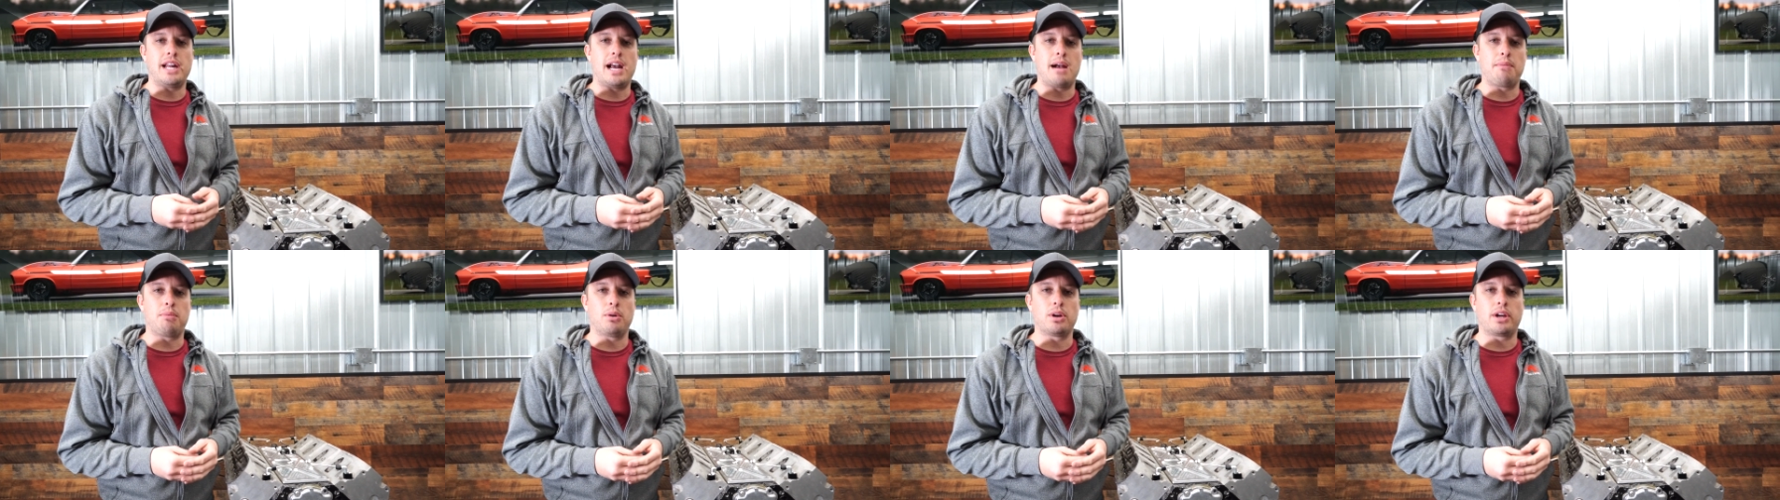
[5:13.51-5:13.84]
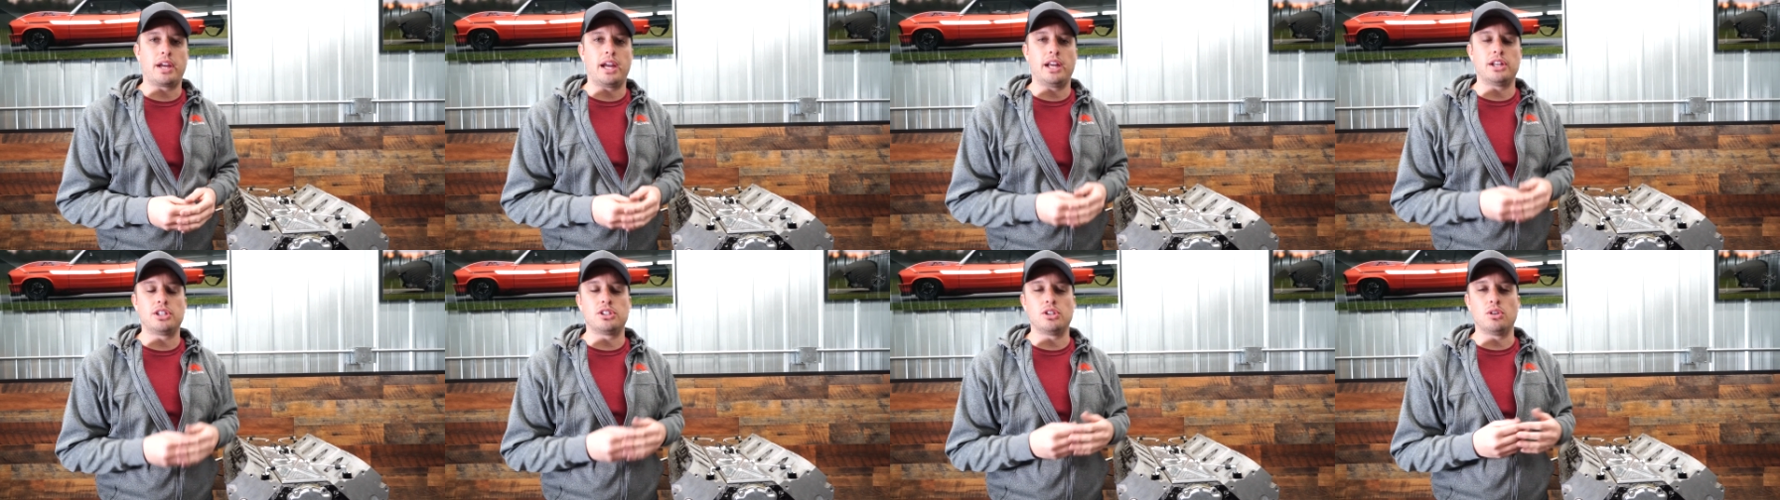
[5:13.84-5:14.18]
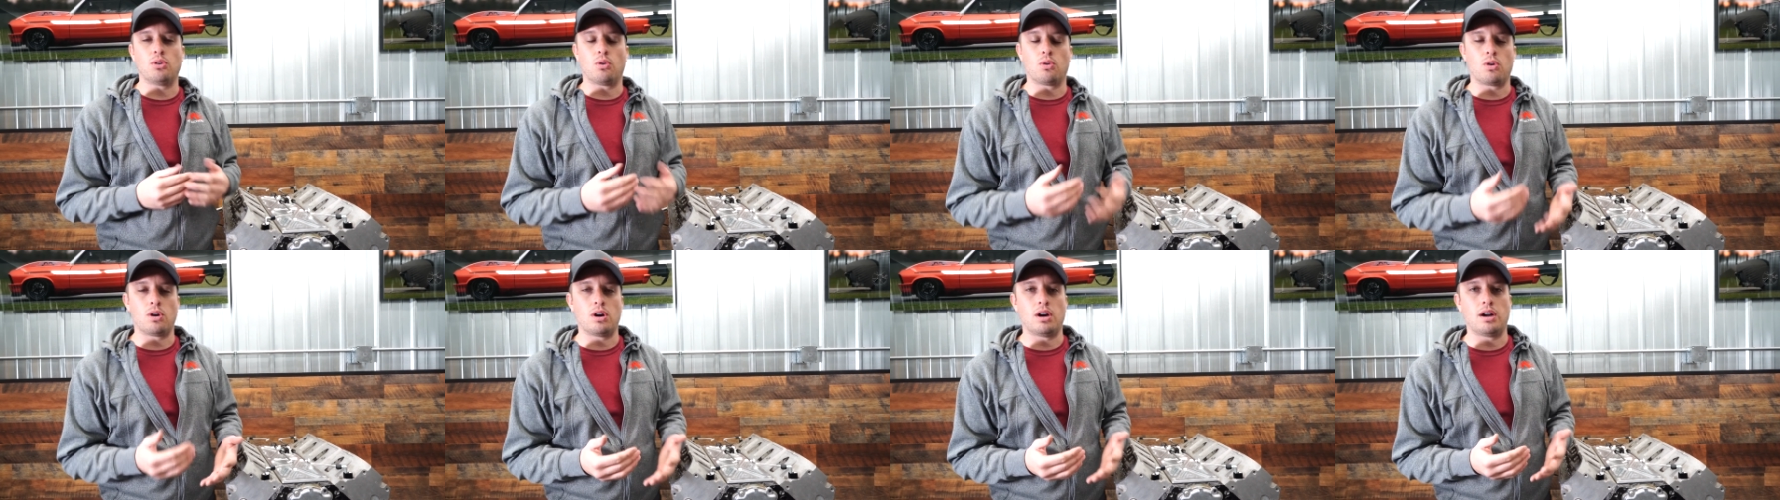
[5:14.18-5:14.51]
application
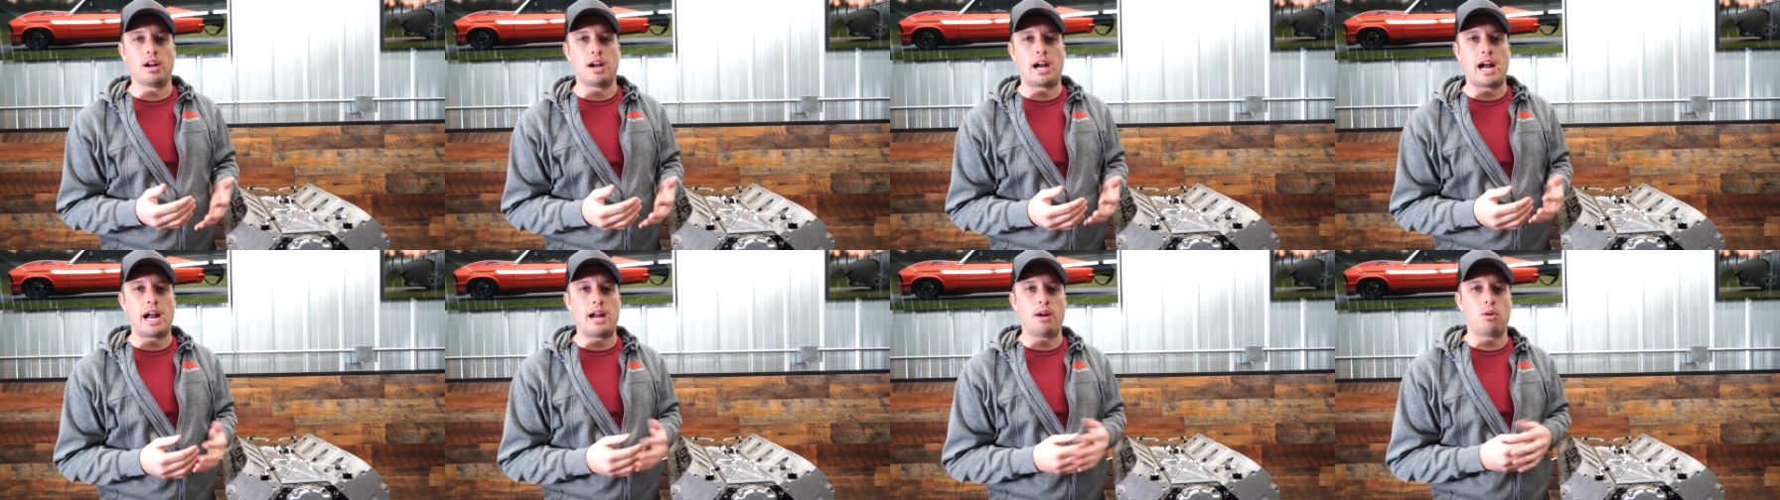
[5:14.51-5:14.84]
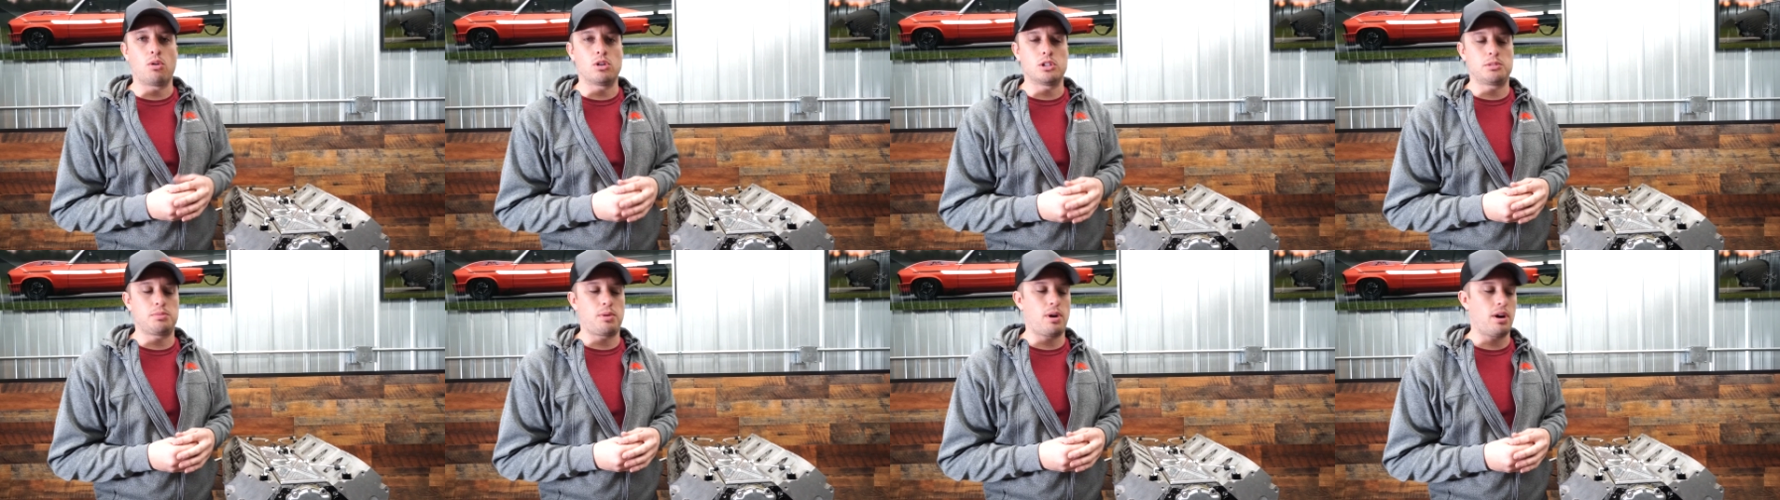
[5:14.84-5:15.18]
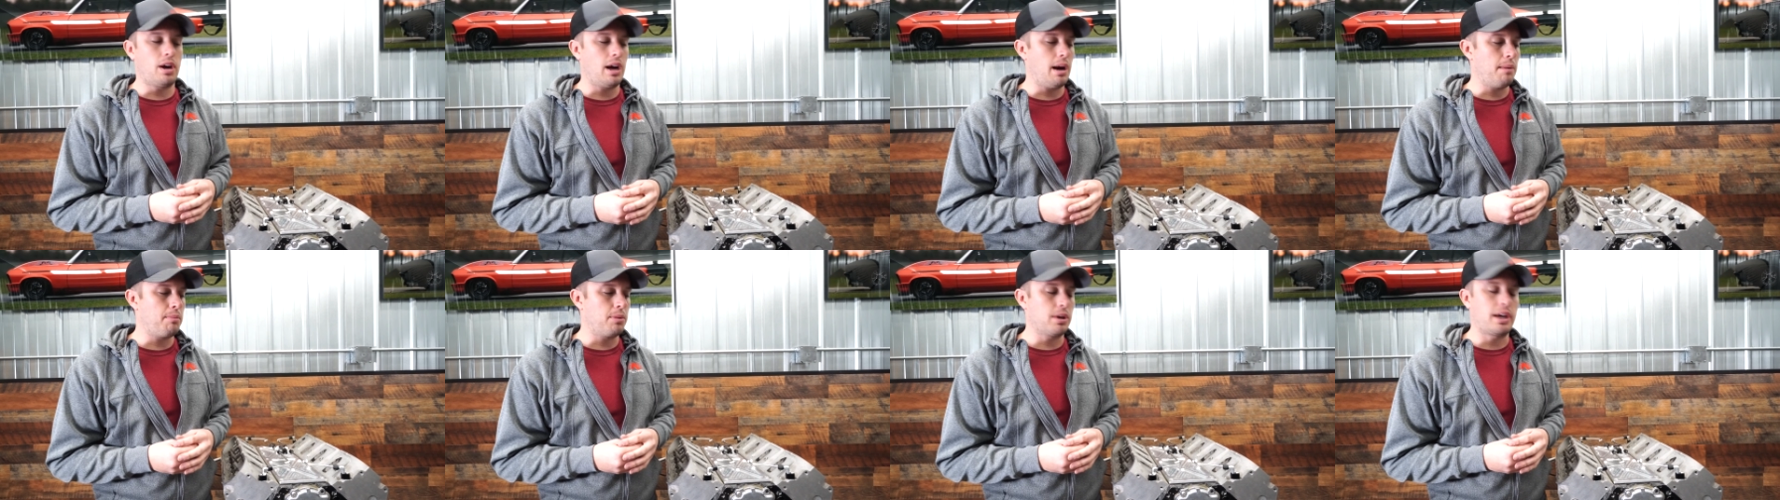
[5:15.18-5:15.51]
or a high
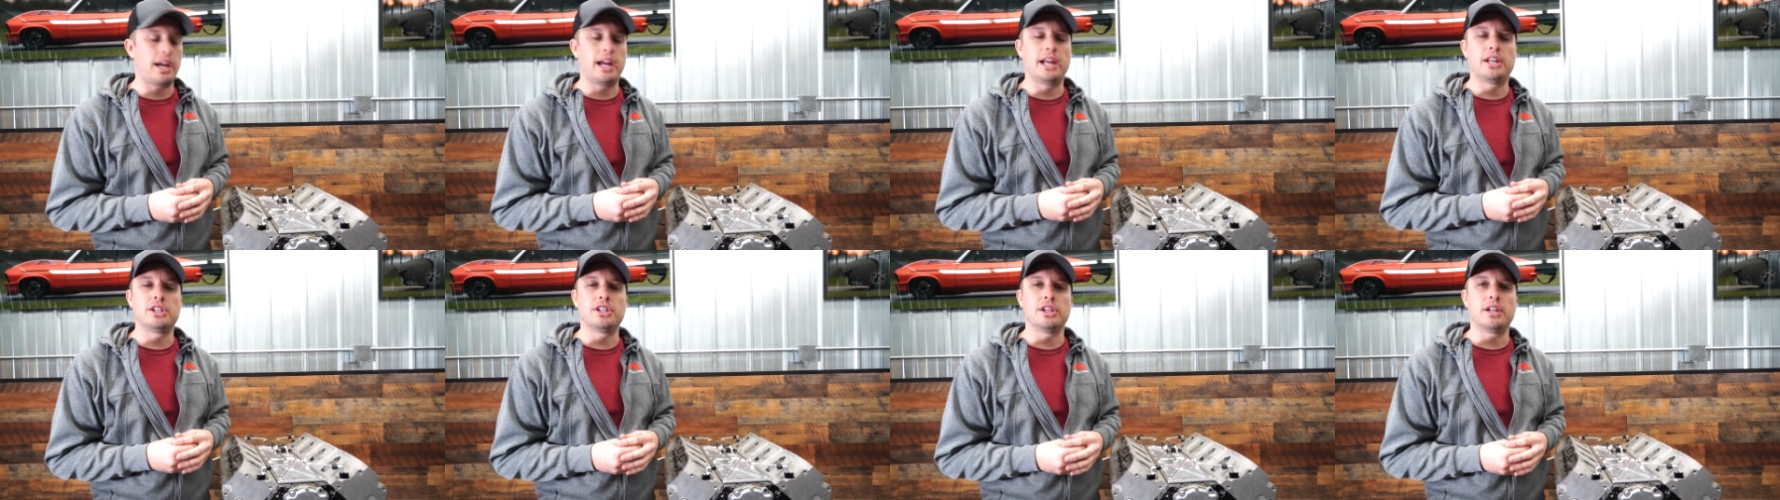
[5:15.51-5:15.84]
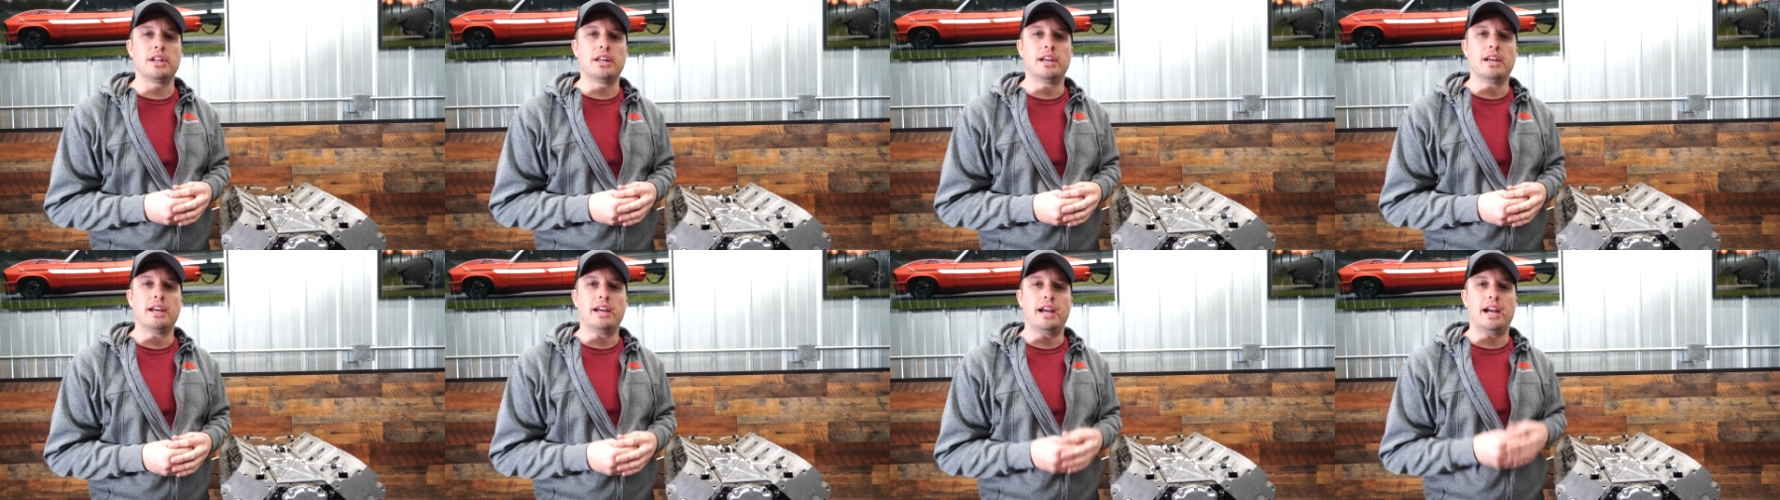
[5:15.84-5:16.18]
horsepower application,